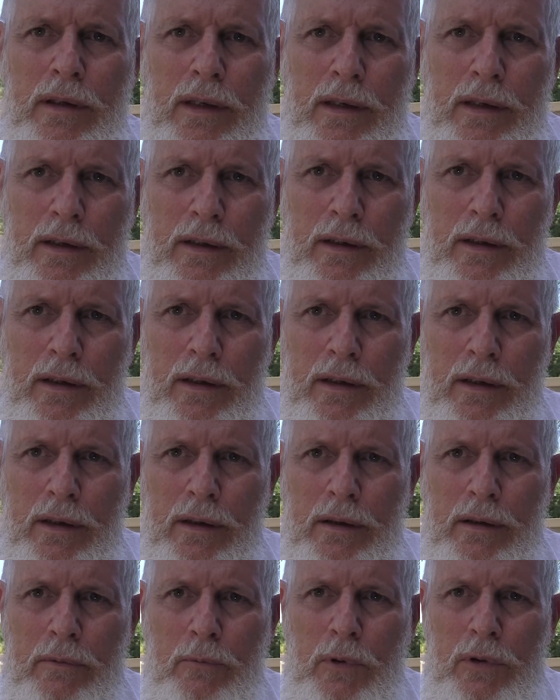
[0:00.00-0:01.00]
And
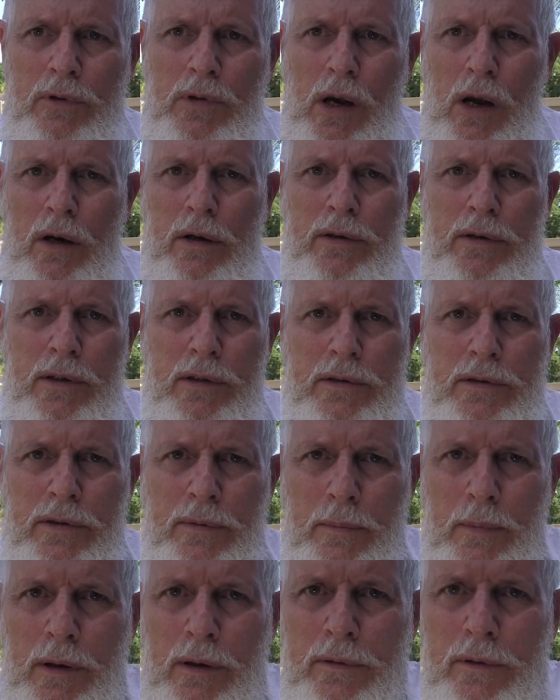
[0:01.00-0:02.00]
talk to you
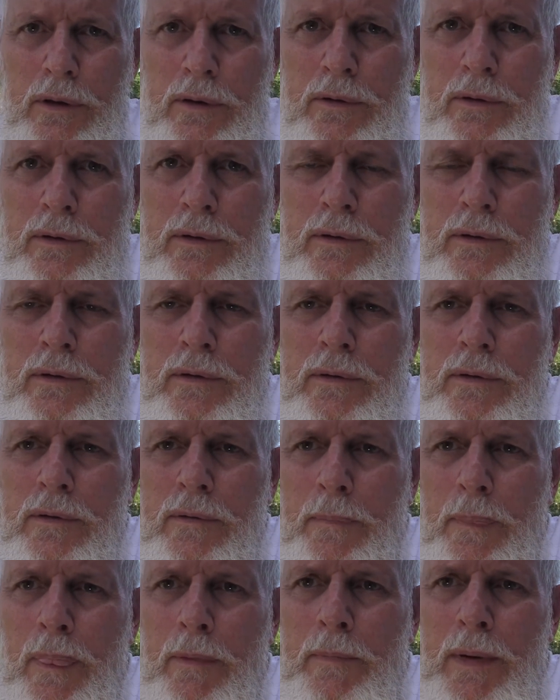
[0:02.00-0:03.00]
tomorrow.
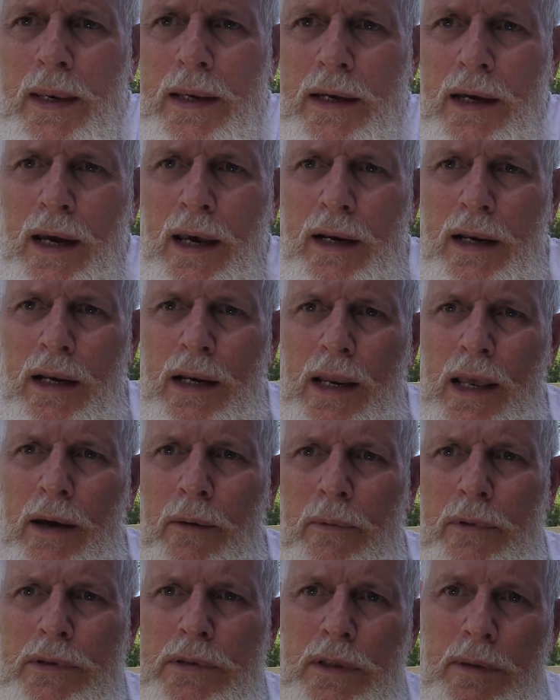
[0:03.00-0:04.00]
May God
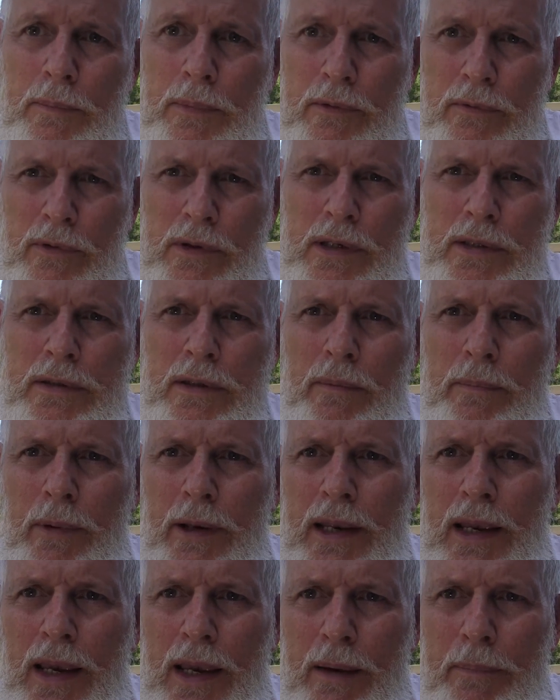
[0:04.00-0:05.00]
allow us to be
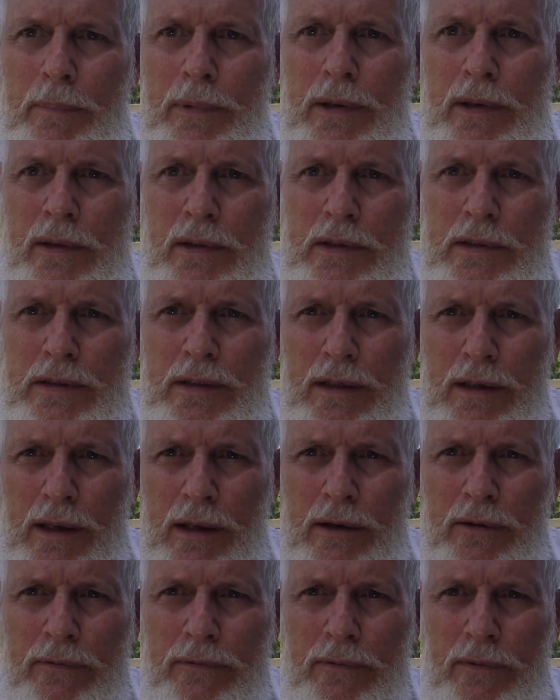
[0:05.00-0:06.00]
reasonably happy in this
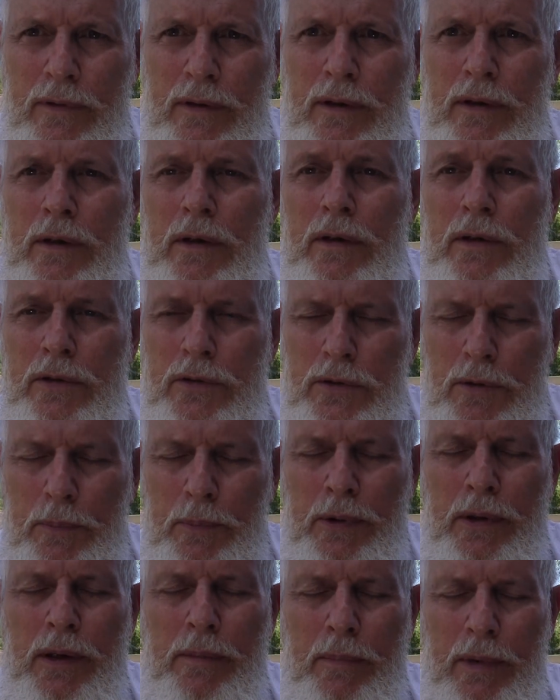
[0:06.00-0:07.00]
life,
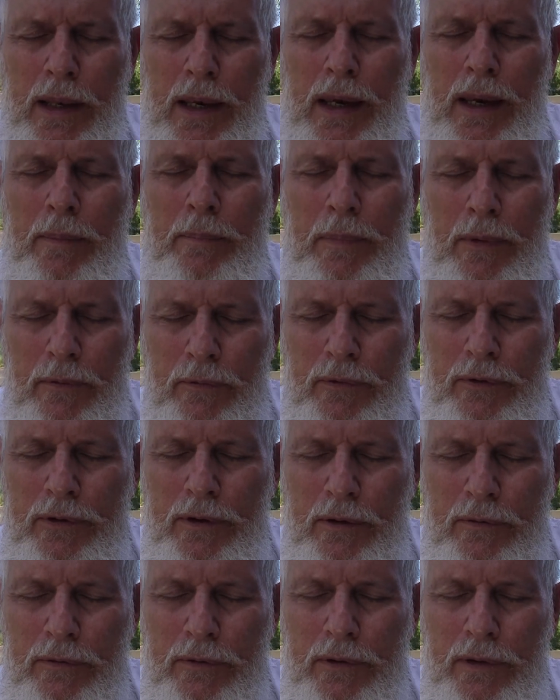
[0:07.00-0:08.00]
supremely happy
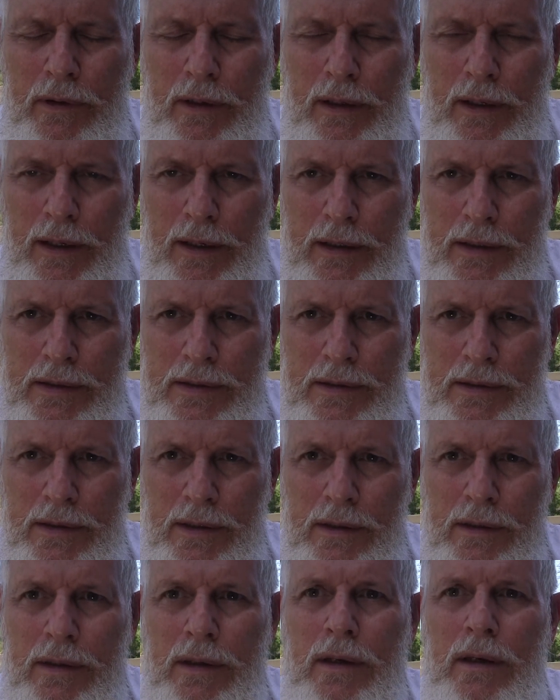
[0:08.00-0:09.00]
forever in the next.
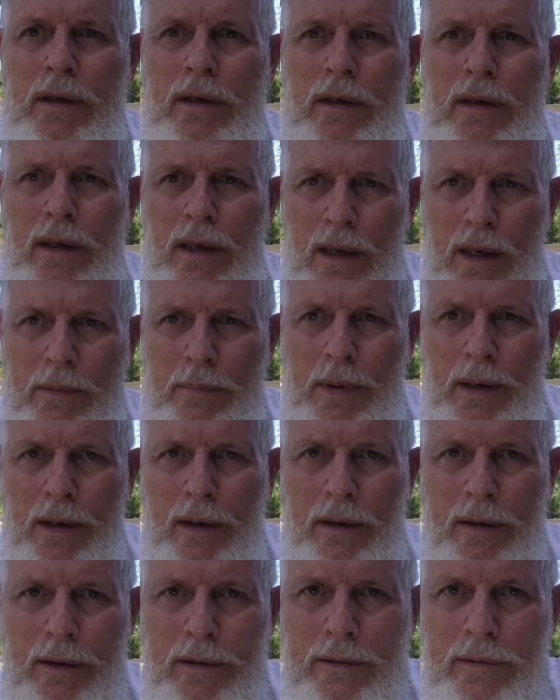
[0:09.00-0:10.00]

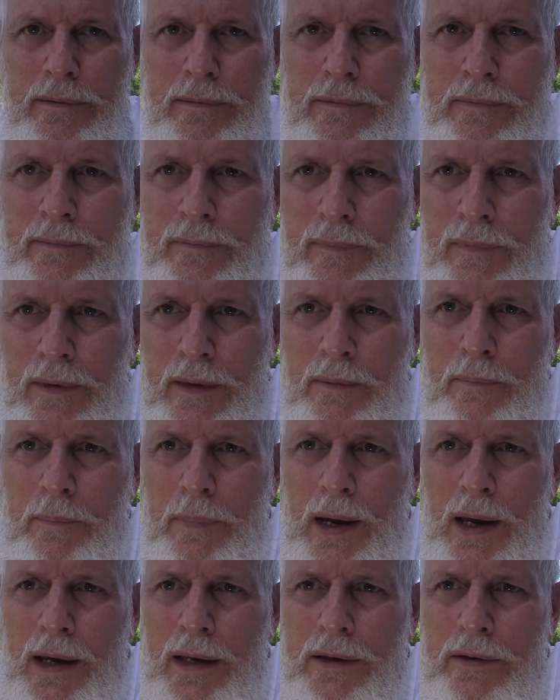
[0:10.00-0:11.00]
Amen.
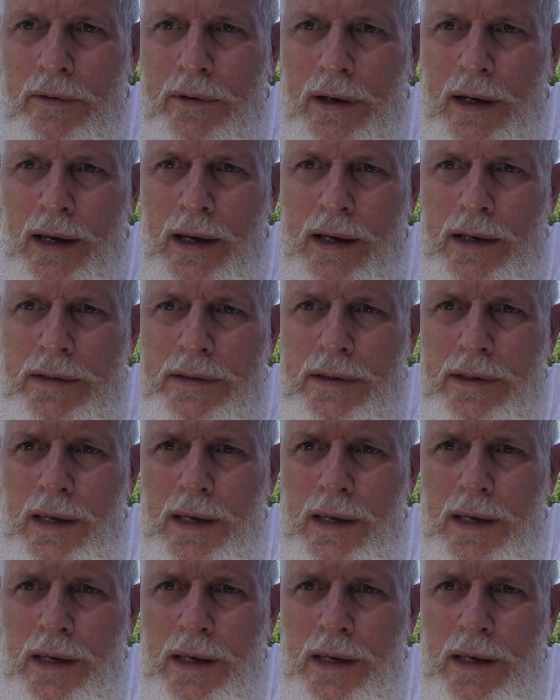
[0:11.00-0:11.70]
Bye, you guys.